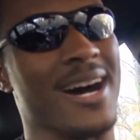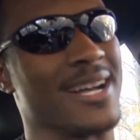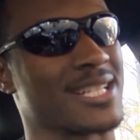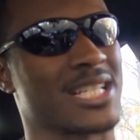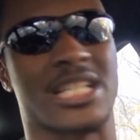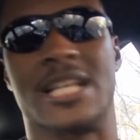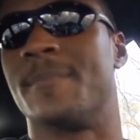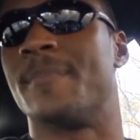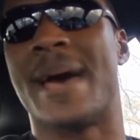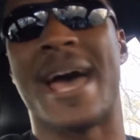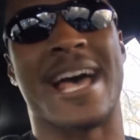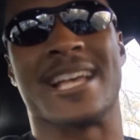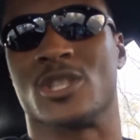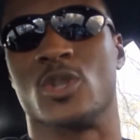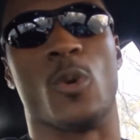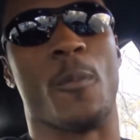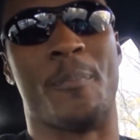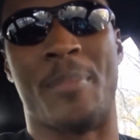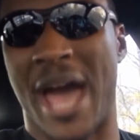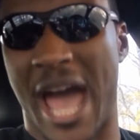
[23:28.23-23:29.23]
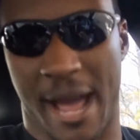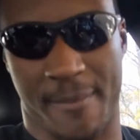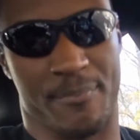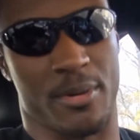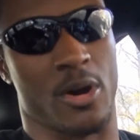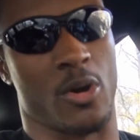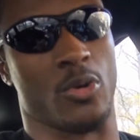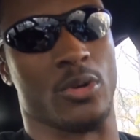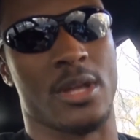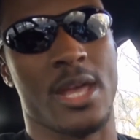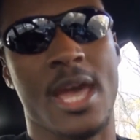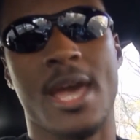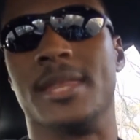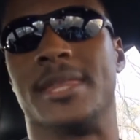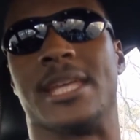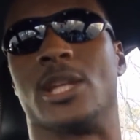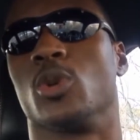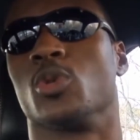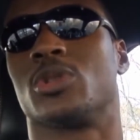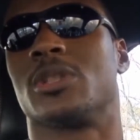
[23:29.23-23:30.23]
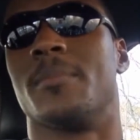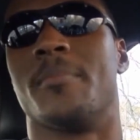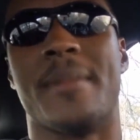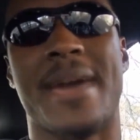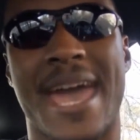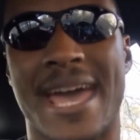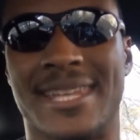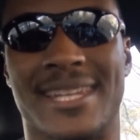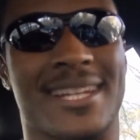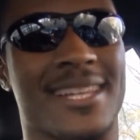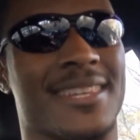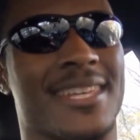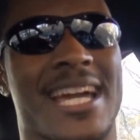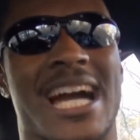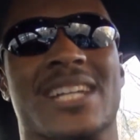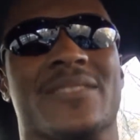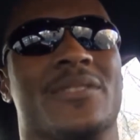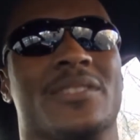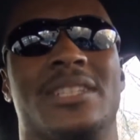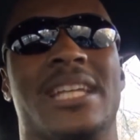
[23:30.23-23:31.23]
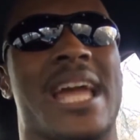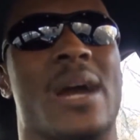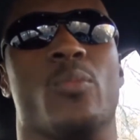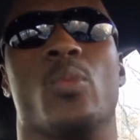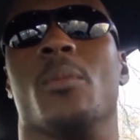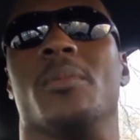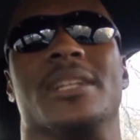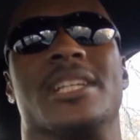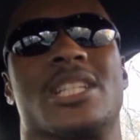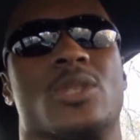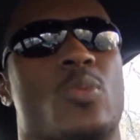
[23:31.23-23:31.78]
A simp has no backbone. They don't demand anything out of a damn woman.